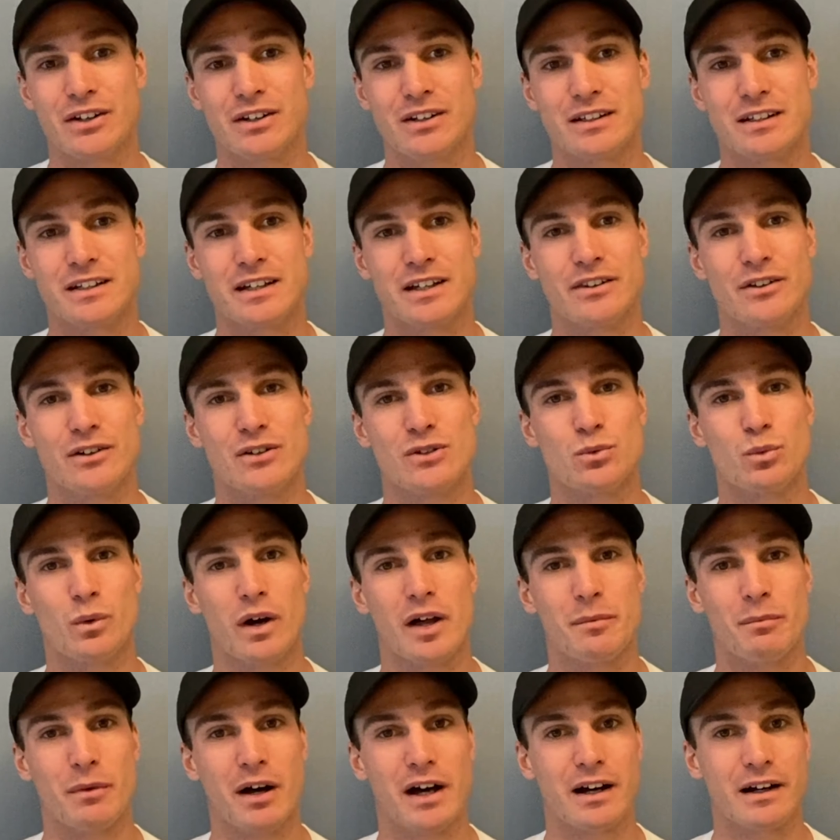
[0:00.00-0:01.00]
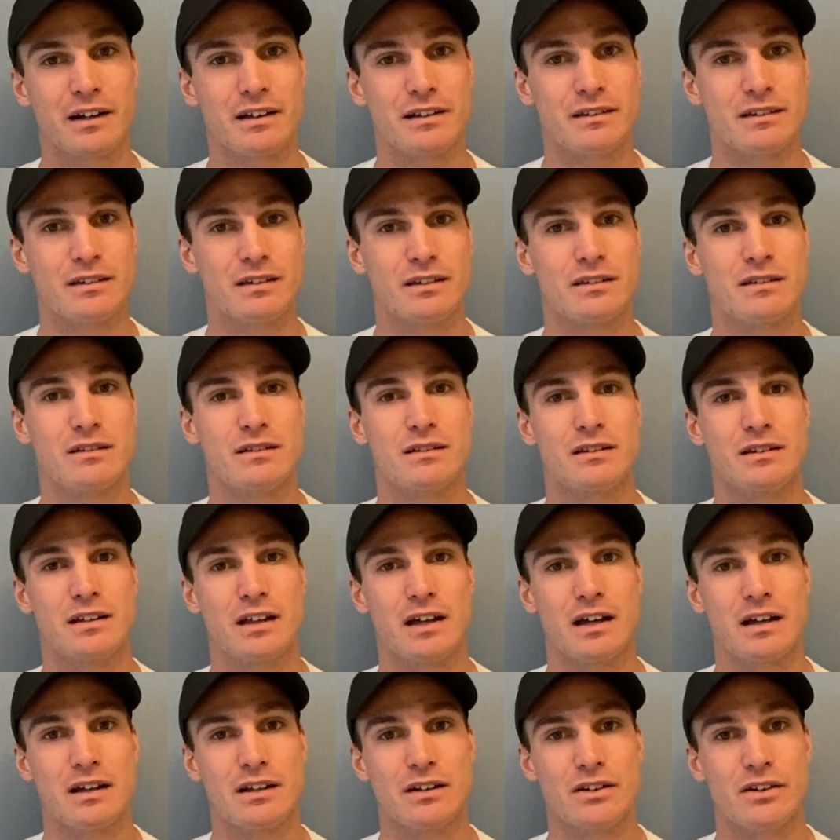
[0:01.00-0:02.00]
get those 1 markers
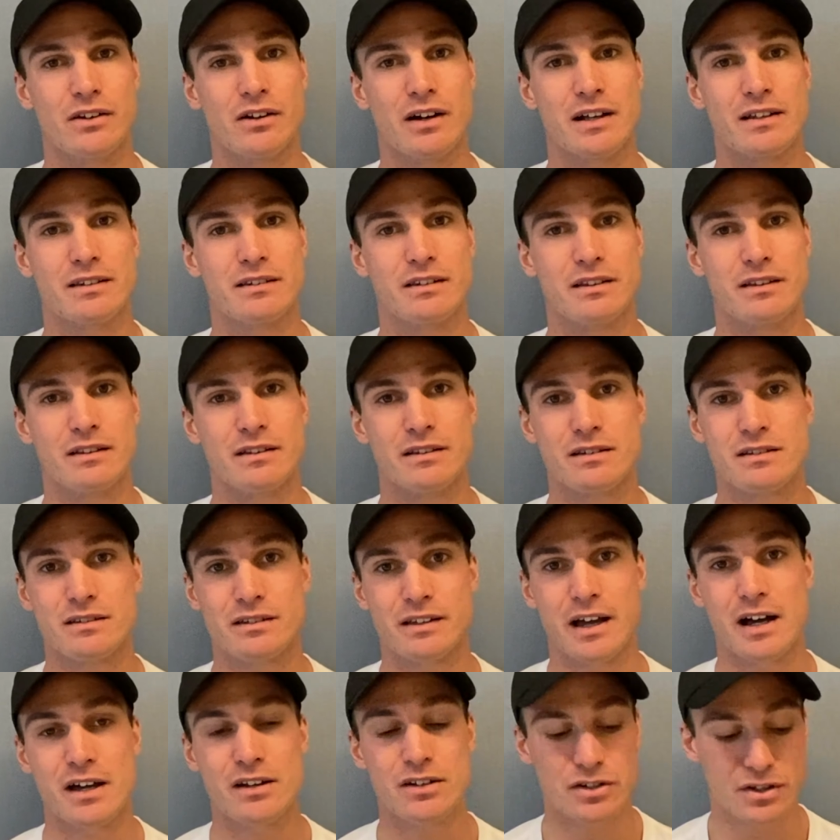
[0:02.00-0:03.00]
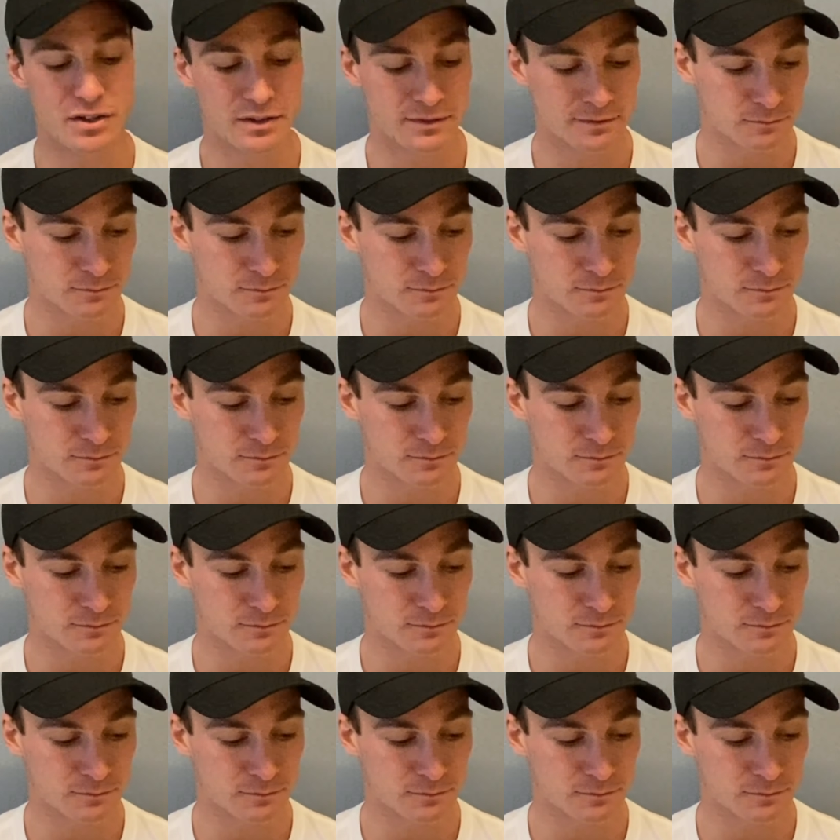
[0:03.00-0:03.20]
nice and sound.